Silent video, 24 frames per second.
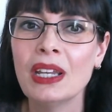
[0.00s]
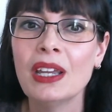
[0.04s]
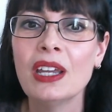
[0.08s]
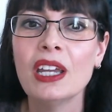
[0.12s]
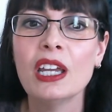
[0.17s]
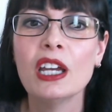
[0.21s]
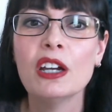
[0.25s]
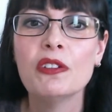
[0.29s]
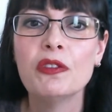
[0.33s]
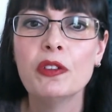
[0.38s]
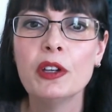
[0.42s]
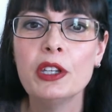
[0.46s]

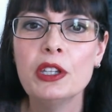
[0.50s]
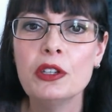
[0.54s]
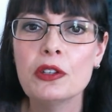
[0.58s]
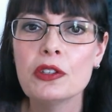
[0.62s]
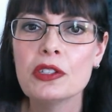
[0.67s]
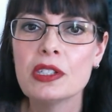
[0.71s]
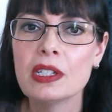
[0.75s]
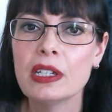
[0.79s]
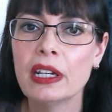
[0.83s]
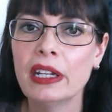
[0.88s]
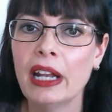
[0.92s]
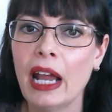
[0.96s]
If we
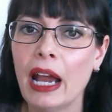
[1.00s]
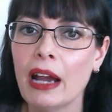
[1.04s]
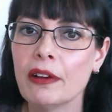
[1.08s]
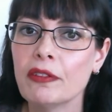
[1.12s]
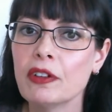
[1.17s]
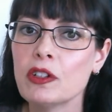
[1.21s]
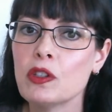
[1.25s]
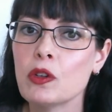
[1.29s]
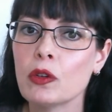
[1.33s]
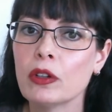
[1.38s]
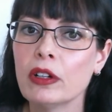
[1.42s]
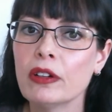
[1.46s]
used an
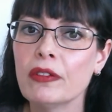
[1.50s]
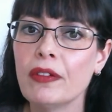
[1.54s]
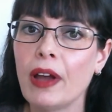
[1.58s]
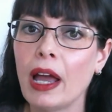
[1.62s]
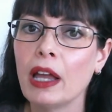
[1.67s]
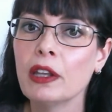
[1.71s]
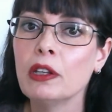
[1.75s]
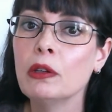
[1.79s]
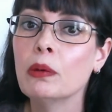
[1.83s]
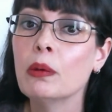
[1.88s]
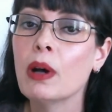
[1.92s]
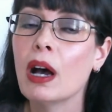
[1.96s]
average order
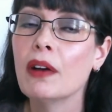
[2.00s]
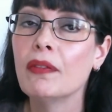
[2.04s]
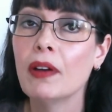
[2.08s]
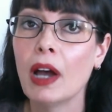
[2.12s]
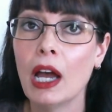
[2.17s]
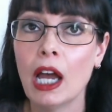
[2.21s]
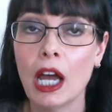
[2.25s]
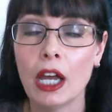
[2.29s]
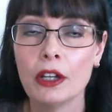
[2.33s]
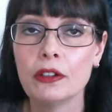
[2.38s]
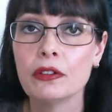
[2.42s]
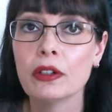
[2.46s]
value of
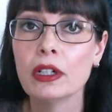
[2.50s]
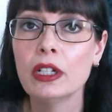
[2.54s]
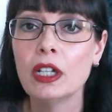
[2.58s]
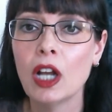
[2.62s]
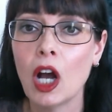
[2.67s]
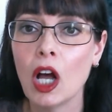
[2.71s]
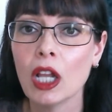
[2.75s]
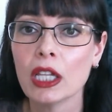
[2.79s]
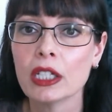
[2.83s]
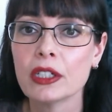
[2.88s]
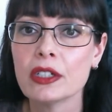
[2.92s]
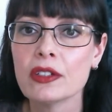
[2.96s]

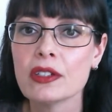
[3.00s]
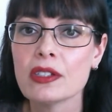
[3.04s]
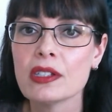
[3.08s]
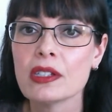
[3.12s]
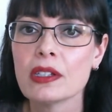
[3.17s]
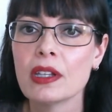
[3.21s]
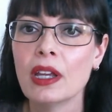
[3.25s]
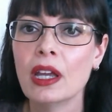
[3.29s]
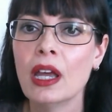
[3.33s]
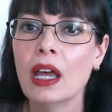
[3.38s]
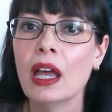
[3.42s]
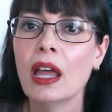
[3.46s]
$100,
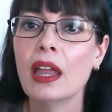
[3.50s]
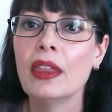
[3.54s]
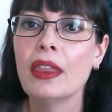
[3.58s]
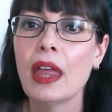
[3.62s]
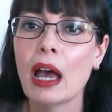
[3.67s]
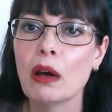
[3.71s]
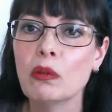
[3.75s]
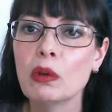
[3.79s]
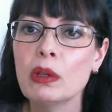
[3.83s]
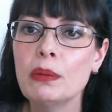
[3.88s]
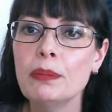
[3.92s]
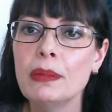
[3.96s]

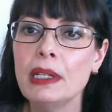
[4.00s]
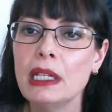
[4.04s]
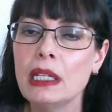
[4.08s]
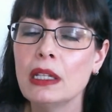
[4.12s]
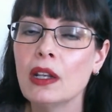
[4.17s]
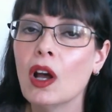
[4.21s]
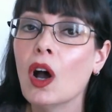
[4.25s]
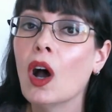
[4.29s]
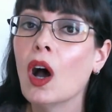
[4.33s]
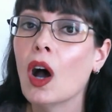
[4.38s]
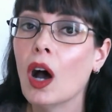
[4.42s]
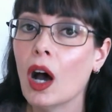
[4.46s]
that would mean
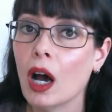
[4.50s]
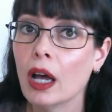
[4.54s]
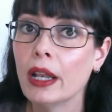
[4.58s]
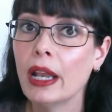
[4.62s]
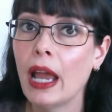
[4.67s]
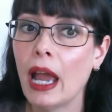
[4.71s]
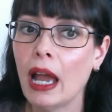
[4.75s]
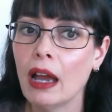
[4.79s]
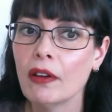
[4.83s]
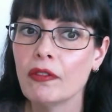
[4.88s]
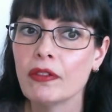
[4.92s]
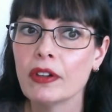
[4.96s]
on
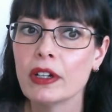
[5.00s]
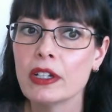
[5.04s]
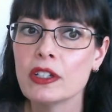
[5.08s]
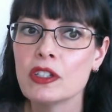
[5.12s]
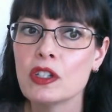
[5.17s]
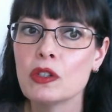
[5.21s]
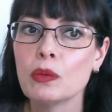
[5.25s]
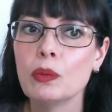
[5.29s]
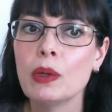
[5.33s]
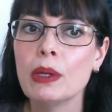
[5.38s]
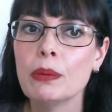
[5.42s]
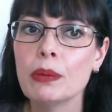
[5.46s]

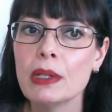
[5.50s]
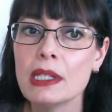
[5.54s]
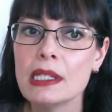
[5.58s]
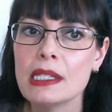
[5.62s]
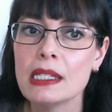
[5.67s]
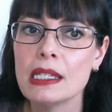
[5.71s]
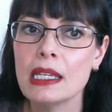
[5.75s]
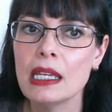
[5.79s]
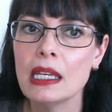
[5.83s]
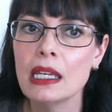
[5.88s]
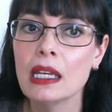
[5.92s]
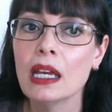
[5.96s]
average we would
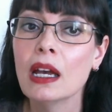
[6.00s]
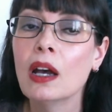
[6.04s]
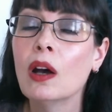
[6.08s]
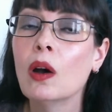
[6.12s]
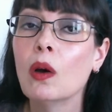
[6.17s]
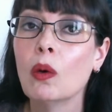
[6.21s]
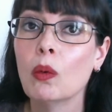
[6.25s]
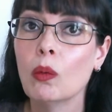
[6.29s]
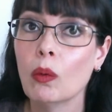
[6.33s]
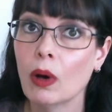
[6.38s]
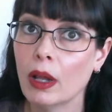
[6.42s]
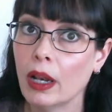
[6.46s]
see
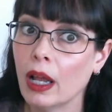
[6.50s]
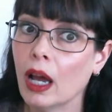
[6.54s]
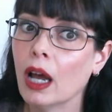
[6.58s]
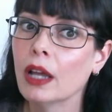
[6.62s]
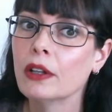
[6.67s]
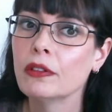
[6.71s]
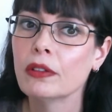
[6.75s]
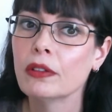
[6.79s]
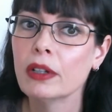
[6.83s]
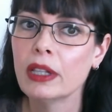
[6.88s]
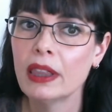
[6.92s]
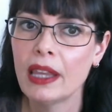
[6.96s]

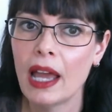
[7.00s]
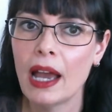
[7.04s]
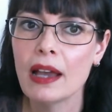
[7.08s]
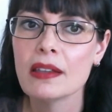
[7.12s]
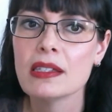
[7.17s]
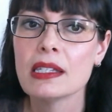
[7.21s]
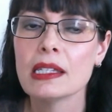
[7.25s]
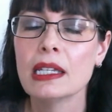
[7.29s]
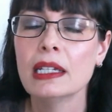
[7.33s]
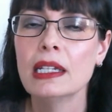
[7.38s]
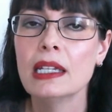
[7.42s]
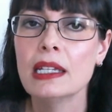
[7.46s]

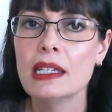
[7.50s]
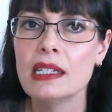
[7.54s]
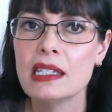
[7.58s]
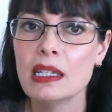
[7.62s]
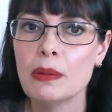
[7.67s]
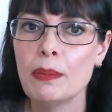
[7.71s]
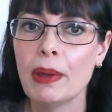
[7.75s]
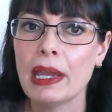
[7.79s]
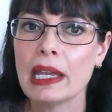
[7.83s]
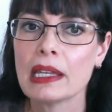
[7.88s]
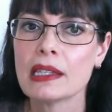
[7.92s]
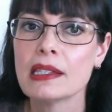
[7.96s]
100,000 in
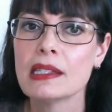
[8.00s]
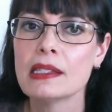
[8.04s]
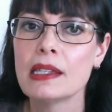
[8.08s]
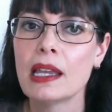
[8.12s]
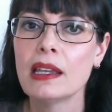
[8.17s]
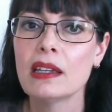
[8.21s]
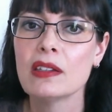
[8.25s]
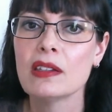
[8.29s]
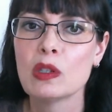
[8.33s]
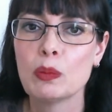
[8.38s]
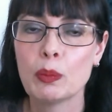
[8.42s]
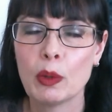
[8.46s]
demand
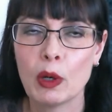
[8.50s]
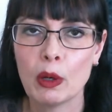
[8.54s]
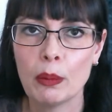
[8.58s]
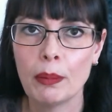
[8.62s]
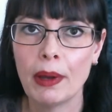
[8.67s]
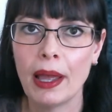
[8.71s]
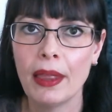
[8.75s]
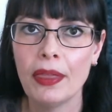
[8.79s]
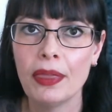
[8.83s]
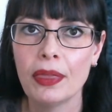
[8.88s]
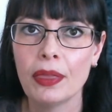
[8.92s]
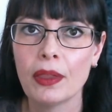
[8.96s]
sales per
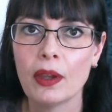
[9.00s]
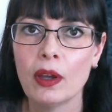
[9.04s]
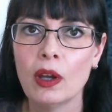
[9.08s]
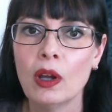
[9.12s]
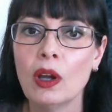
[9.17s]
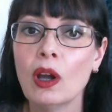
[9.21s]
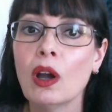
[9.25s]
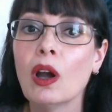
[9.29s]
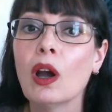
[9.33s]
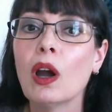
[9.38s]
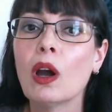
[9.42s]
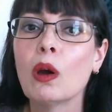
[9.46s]
month,
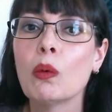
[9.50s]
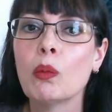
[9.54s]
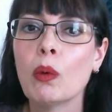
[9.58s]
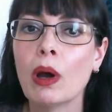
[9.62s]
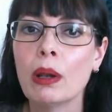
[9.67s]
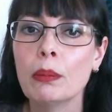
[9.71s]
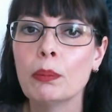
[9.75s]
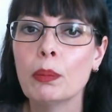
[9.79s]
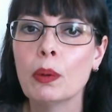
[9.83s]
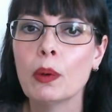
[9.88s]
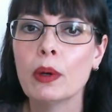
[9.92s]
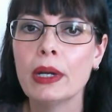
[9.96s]
or
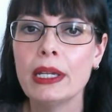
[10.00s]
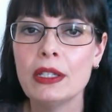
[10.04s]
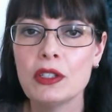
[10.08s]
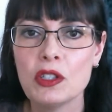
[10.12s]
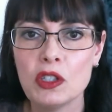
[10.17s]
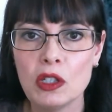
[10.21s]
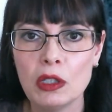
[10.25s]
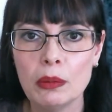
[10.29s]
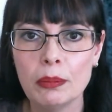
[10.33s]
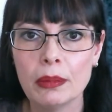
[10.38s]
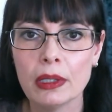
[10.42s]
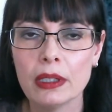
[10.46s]

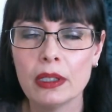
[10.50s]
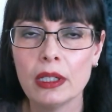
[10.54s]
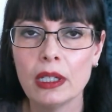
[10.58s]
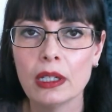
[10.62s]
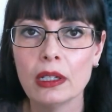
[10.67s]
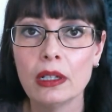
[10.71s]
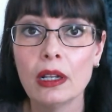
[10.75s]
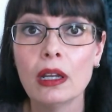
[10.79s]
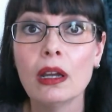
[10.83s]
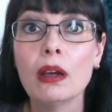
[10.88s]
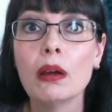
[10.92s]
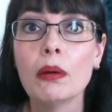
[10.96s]
1.2
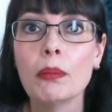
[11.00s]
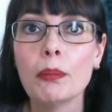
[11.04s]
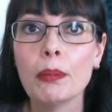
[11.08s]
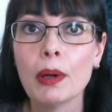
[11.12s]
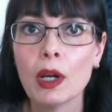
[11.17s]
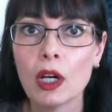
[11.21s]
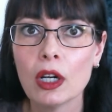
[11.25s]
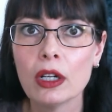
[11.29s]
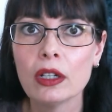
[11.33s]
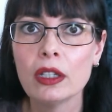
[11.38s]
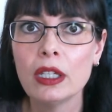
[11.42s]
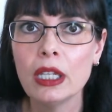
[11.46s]
million
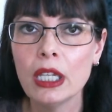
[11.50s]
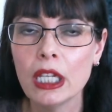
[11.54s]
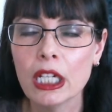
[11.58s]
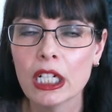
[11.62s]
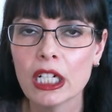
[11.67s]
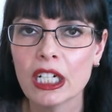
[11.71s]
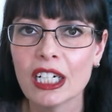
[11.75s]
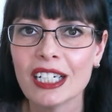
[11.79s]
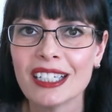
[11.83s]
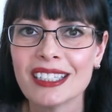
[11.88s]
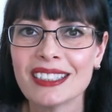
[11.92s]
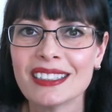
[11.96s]
per year.